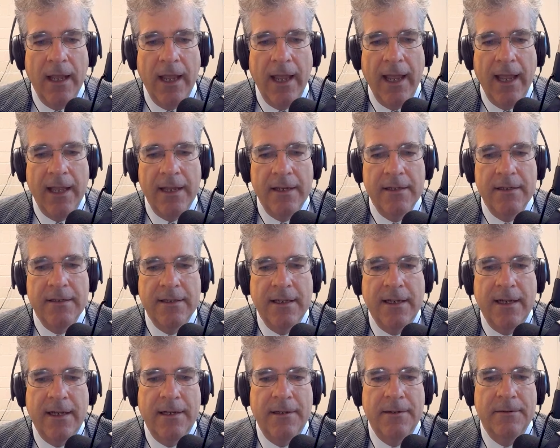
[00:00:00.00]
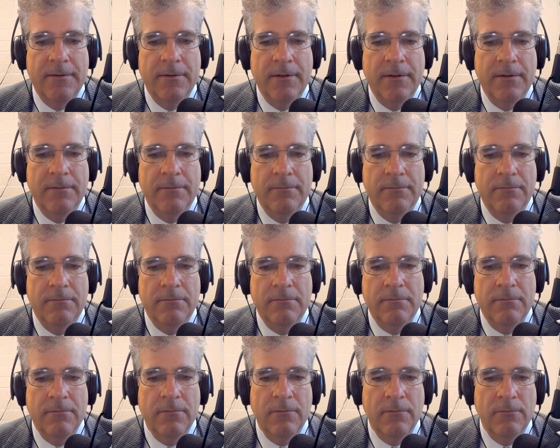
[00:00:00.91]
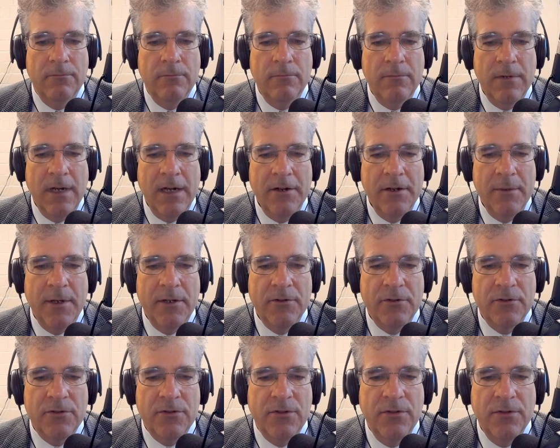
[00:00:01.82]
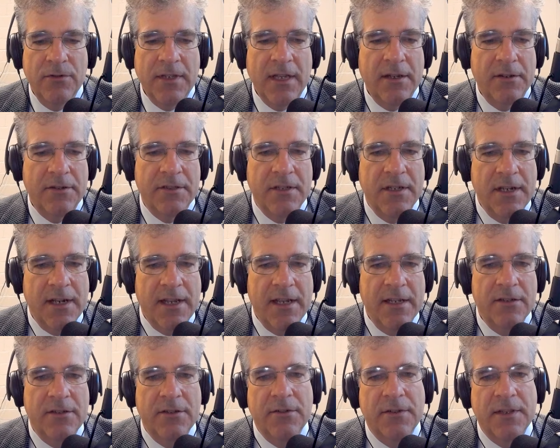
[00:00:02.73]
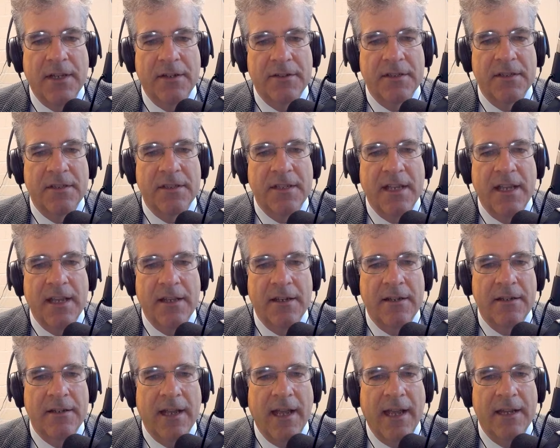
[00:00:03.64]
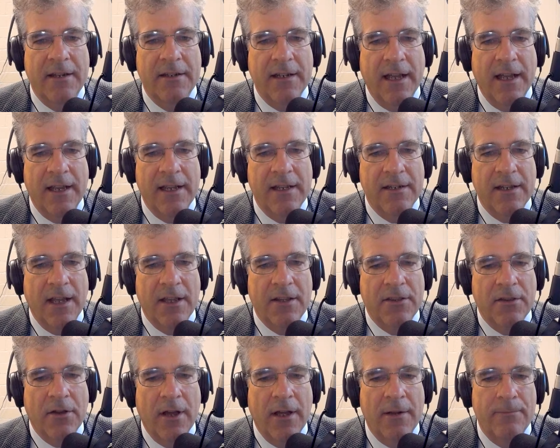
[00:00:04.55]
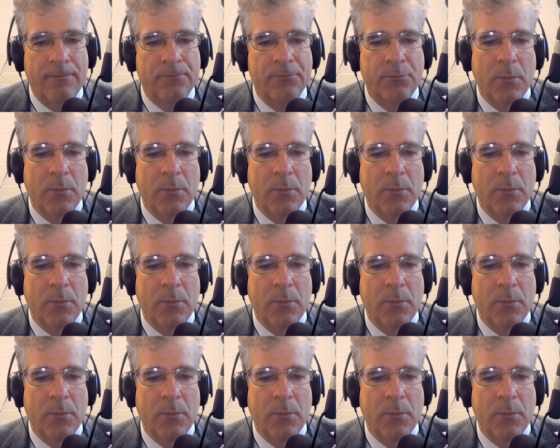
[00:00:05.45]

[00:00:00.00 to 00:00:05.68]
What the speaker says: And around about 2009, 2010, I thought,